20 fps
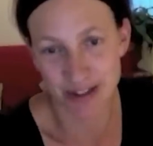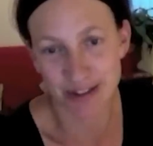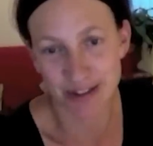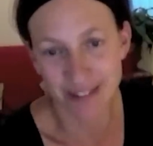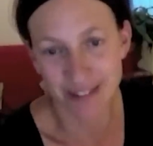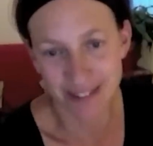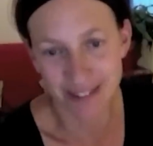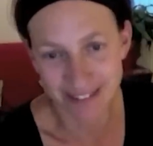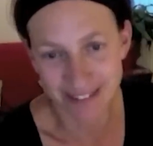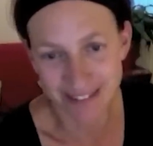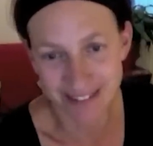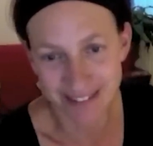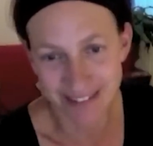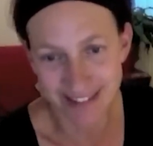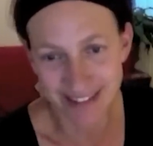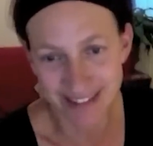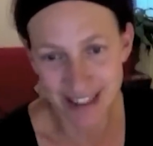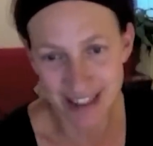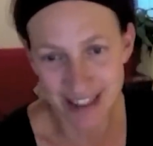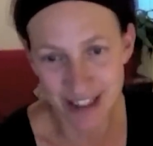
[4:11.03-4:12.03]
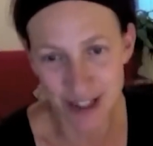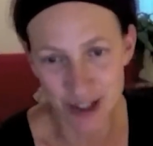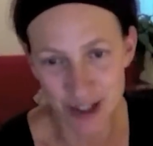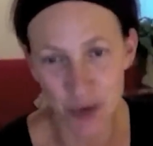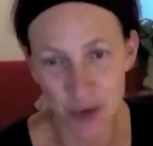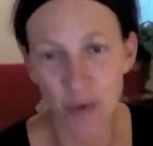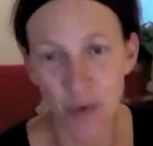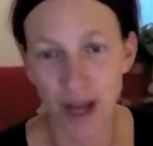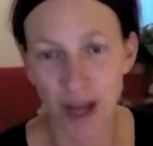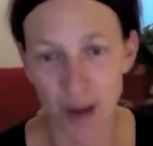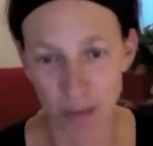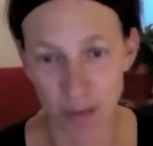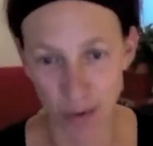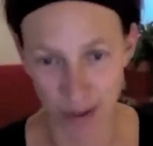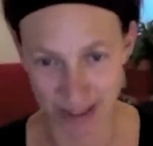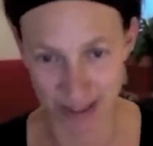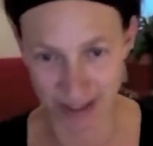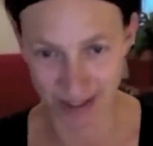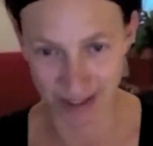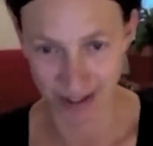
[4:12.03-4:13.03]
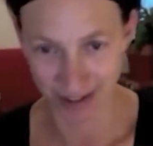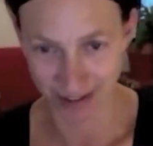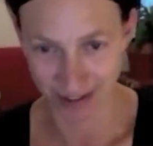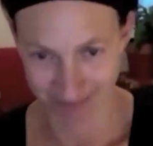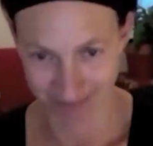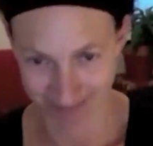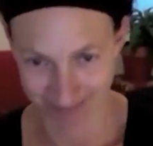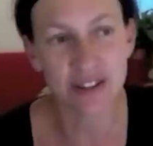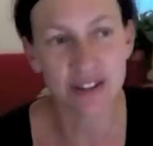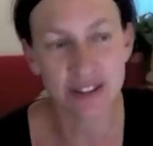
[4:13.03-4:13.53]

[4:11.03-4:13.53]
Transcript: to do what I want to do.